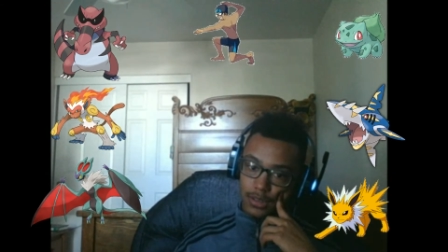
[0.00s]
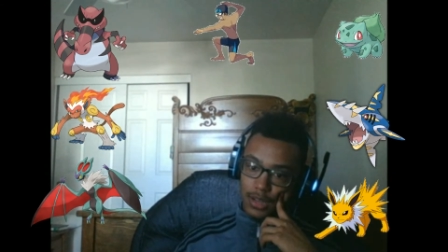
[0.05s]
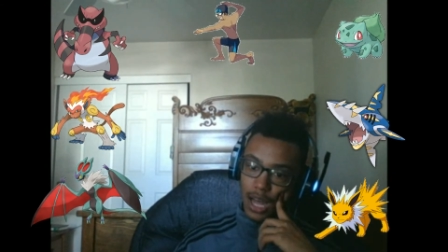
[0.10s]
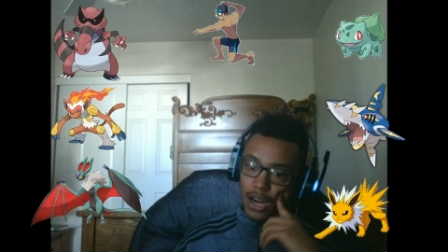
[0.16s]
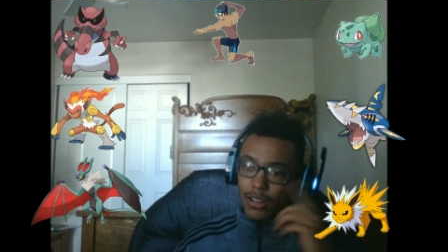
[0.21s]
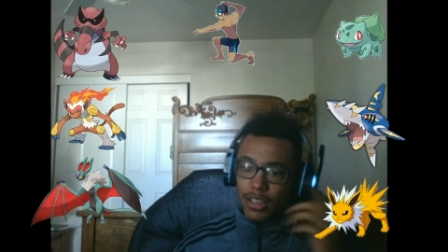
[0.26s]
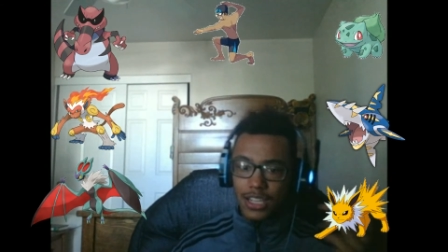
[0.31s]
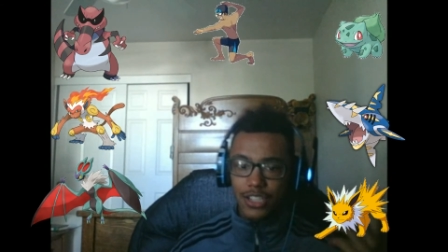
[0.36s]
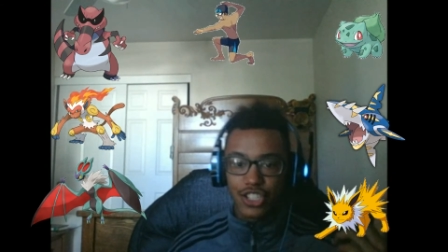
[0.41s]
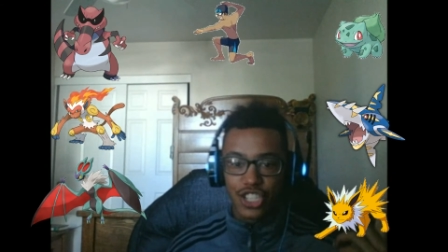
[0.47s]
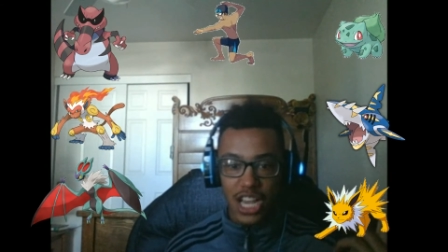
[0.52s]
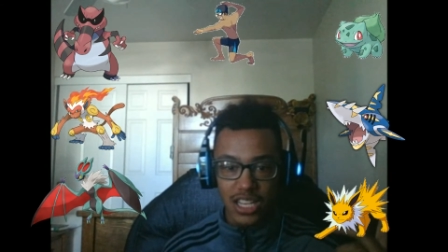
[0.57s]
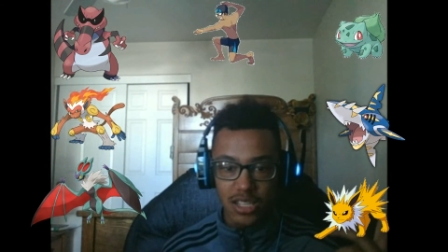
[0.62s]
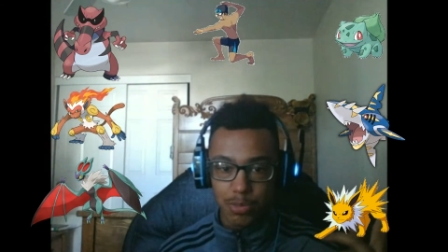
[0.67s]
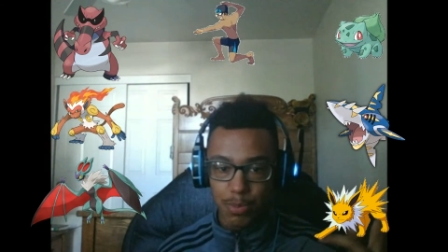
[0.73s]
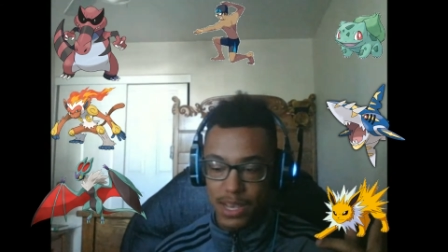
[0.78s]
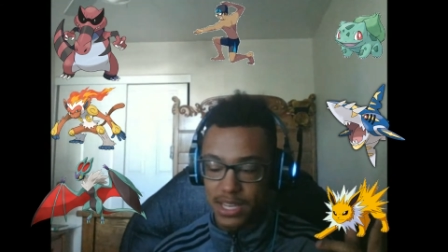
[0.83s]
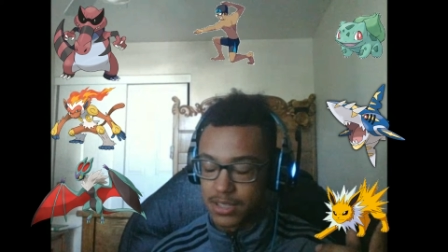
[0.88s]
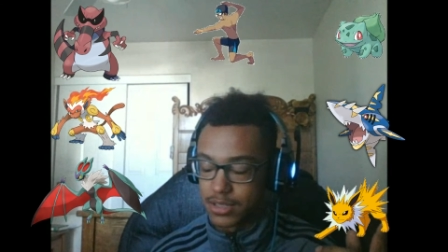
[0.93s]
I don't think
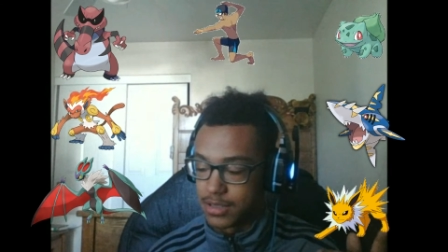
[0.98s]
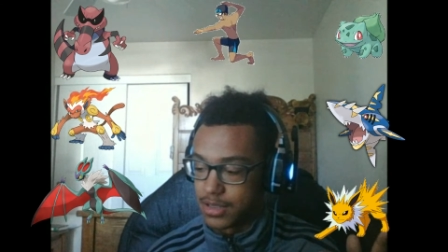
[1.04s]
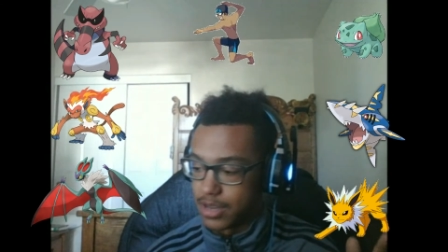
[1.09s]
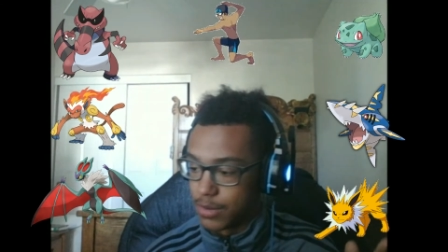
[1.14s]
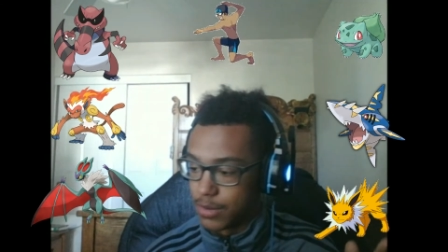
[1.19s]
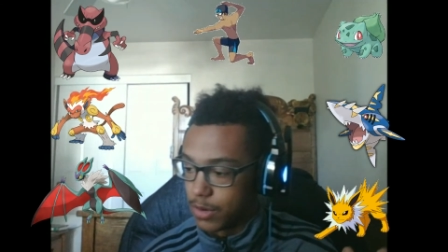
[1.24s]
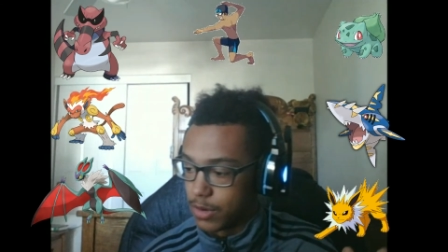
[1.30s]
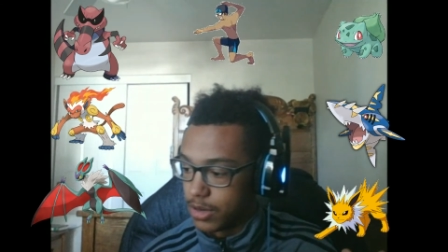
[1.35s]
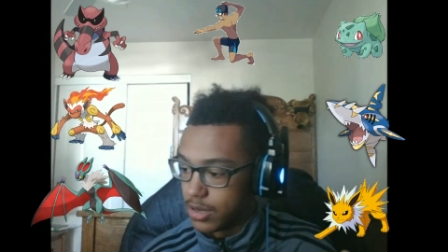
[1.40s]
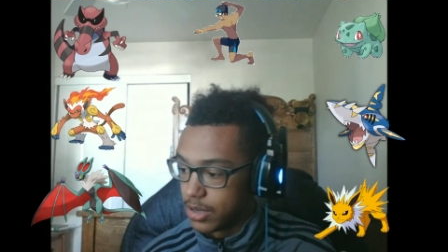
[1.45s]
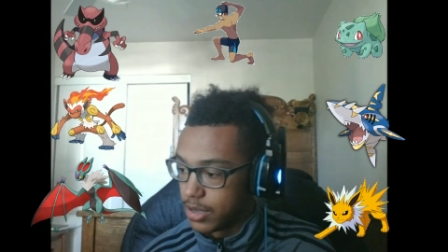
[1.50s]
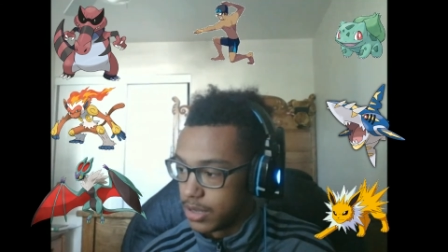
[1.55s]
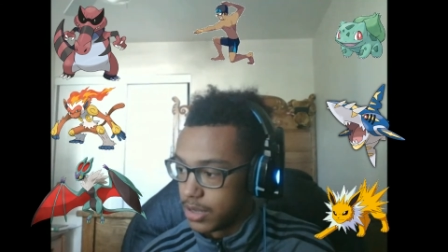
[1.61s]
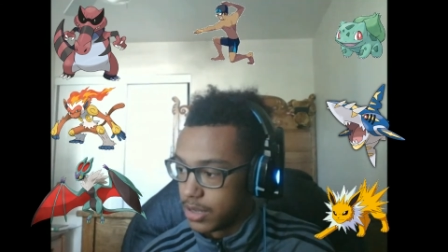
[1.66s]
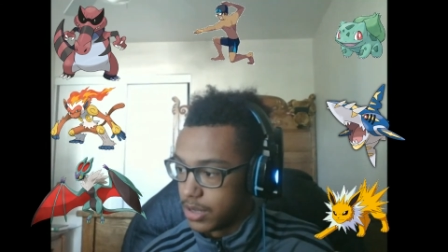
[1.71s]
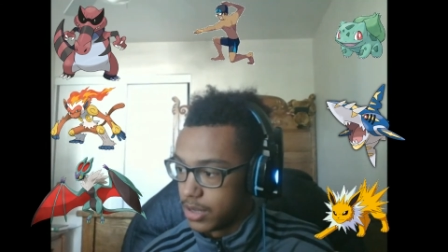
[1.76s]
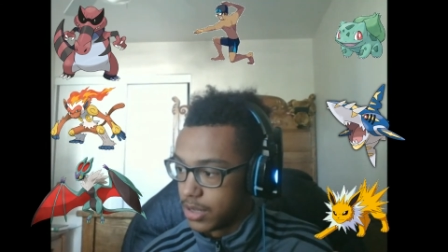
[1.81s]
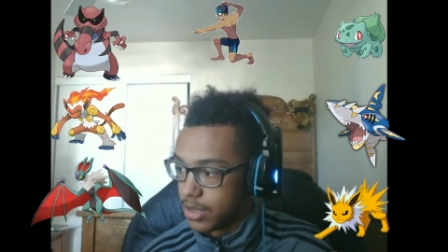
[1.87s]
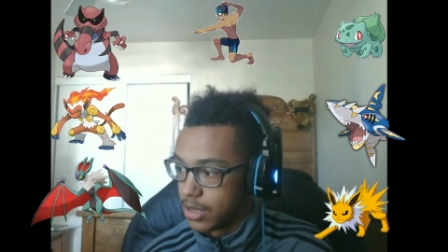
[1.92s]
J-Specs has done one.
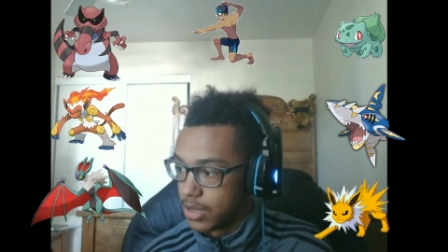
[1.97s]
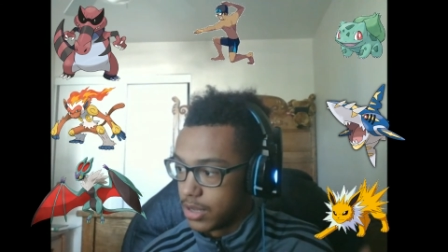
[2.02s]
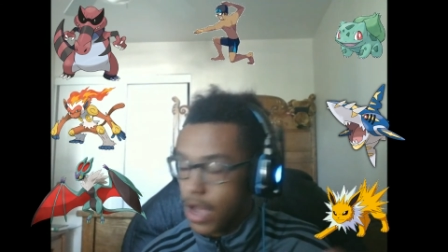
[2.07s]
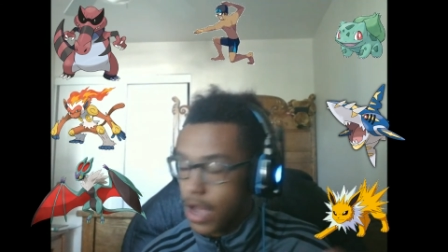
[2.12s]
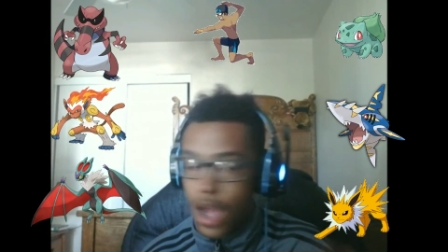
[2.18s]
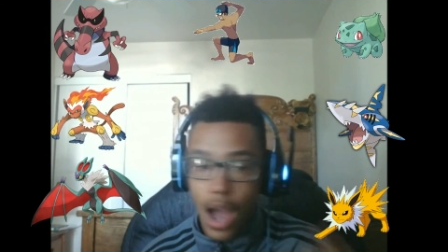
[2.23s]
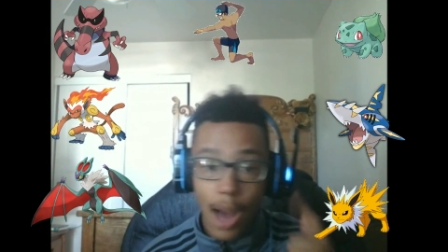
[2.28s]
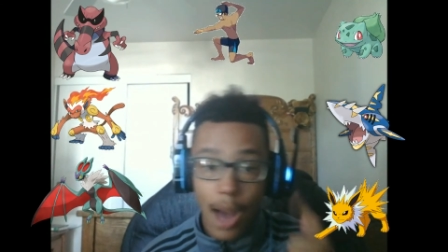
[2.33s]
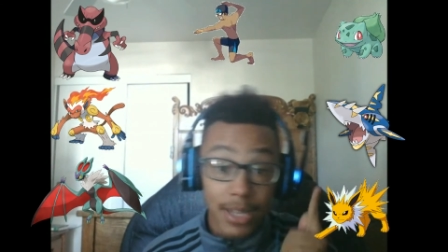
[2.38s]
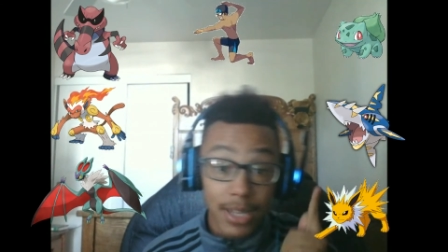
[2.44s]
I'm